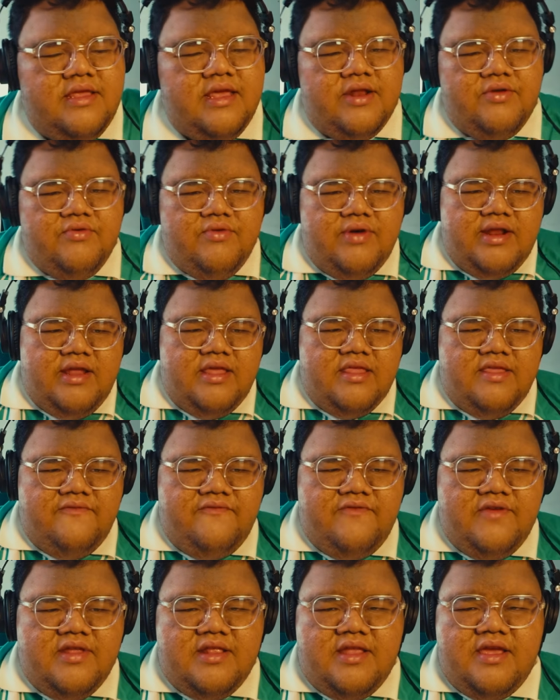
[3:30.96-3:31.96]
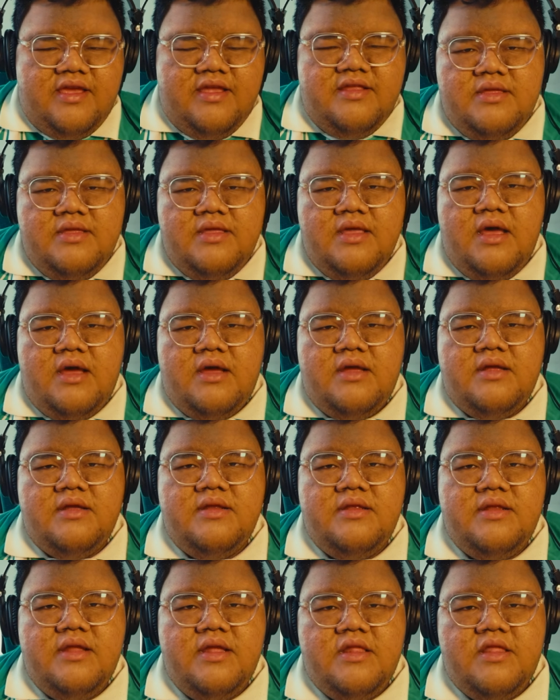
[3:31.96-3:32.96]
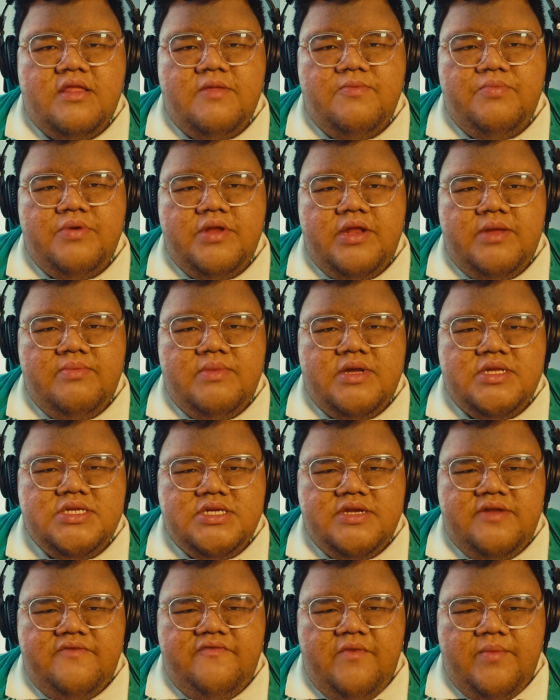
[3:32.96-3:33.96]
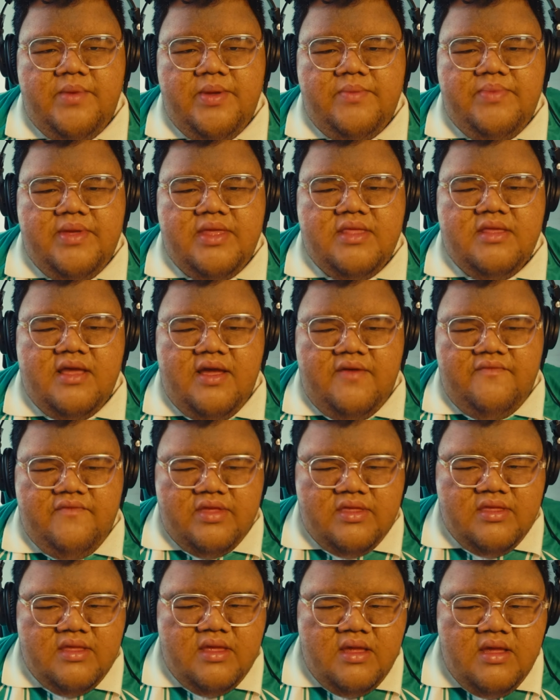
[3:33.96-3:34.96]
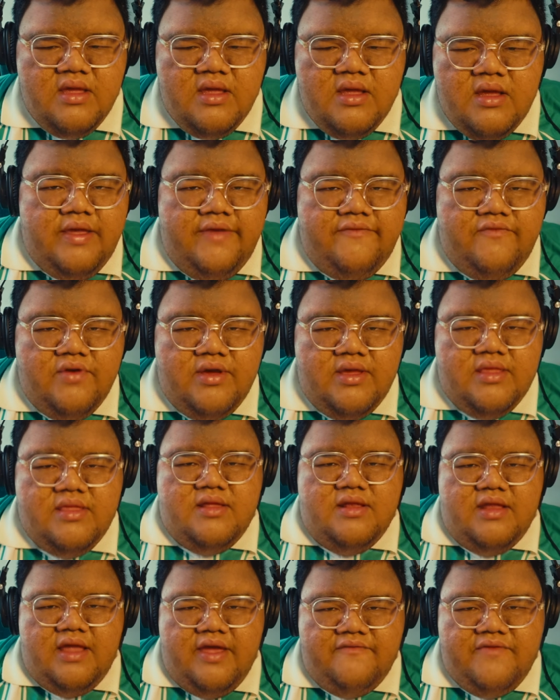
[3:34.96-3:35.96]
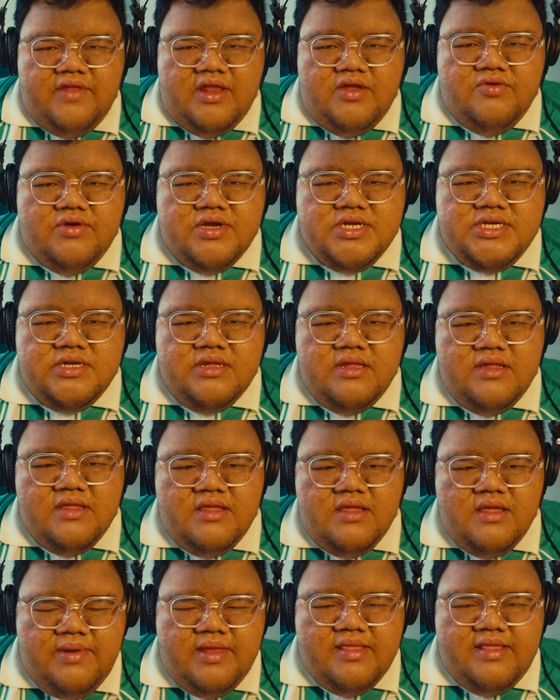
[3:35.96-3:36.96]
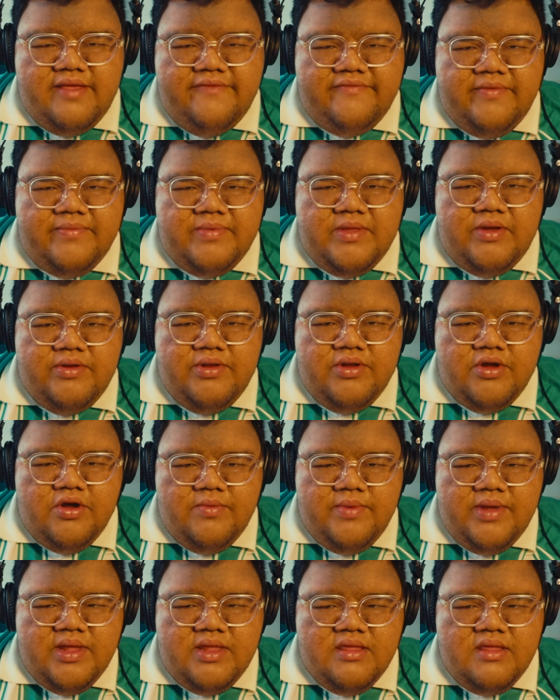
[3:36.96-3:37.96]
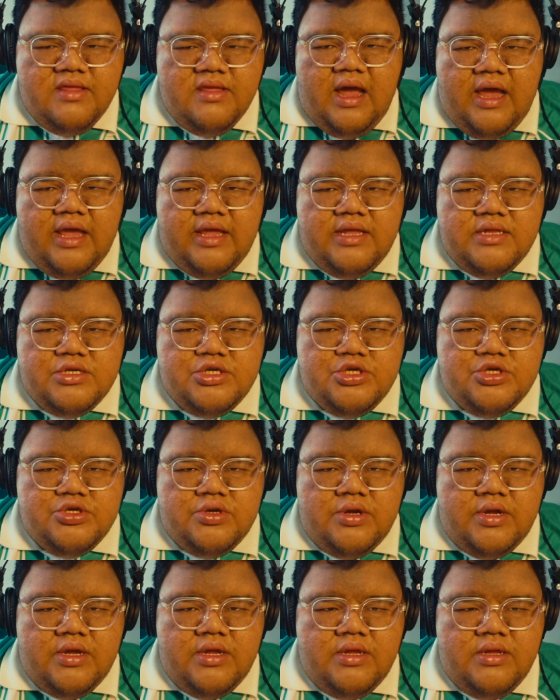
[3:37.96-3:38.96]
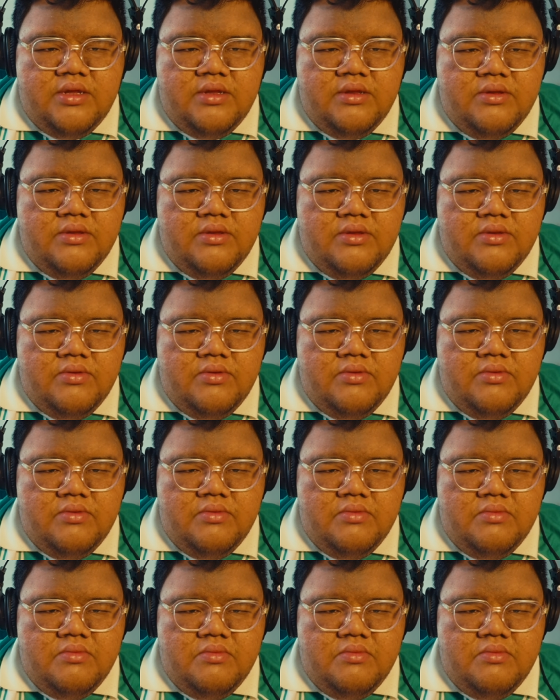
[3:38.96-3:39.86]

the other one as a field light. Yeah, that's pretty much it for my bass covers. If you guys still have any questions, please leave them down in the comments. I try to